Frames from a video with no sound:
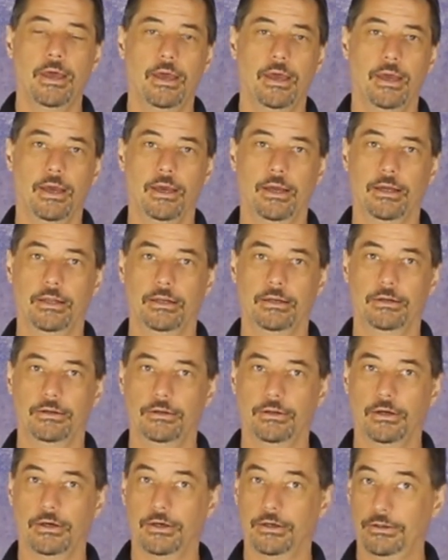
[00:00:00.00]

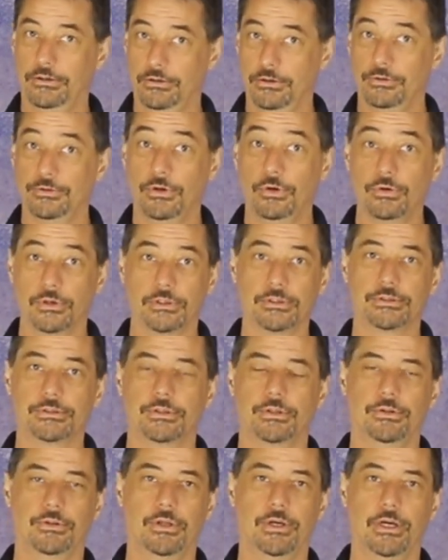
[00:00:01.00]
and uh, you'll notice
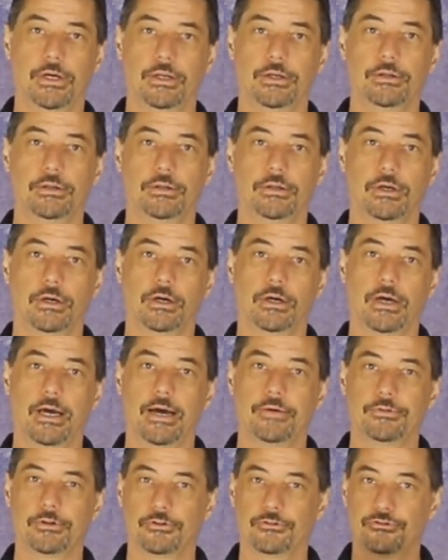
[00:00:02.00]
that uh,
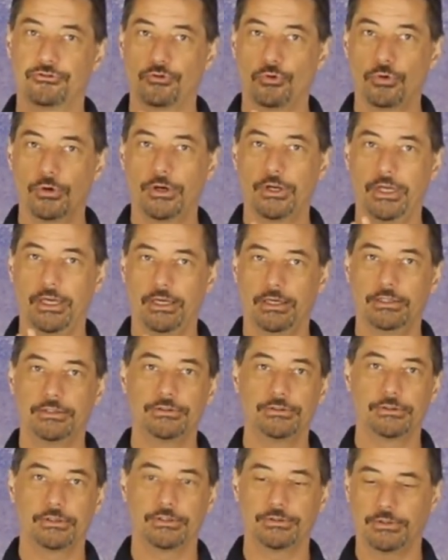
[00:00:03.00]
after four
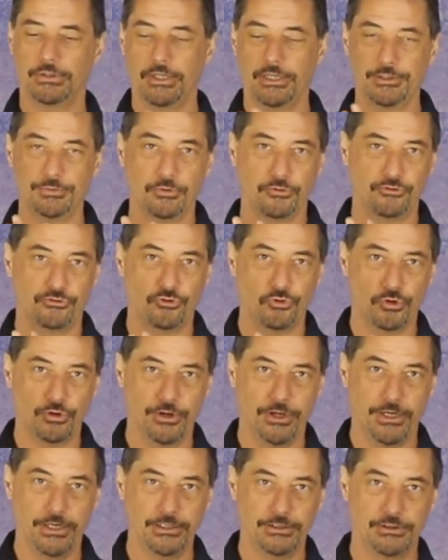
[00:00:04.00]
days, because it takes about four
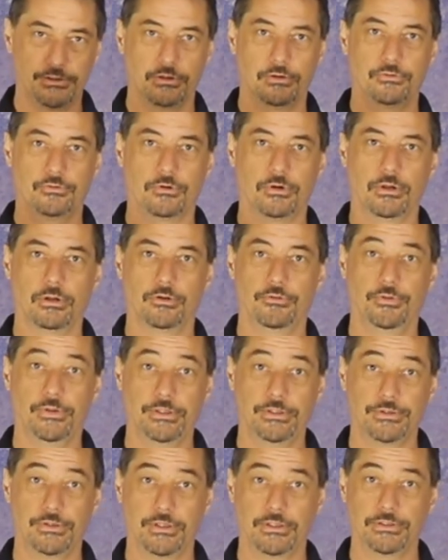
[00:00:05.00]
days for all of
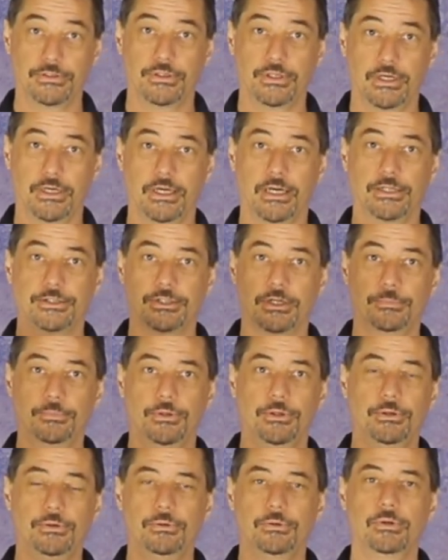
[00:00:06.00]
these things to catch up
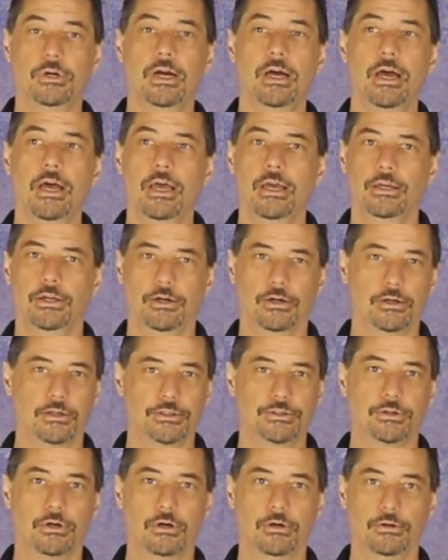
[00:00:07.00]
to you, you're going to
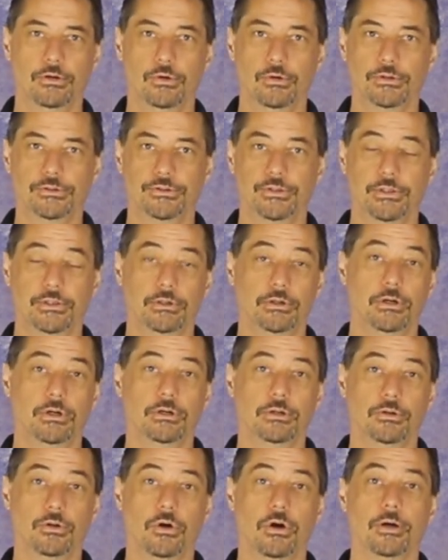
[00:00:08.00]
start noticing a
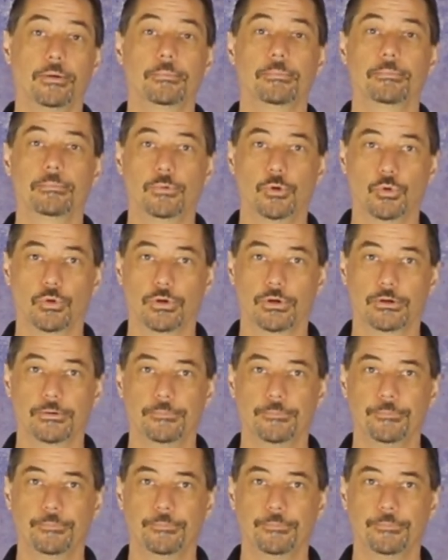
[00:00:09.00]
lot more.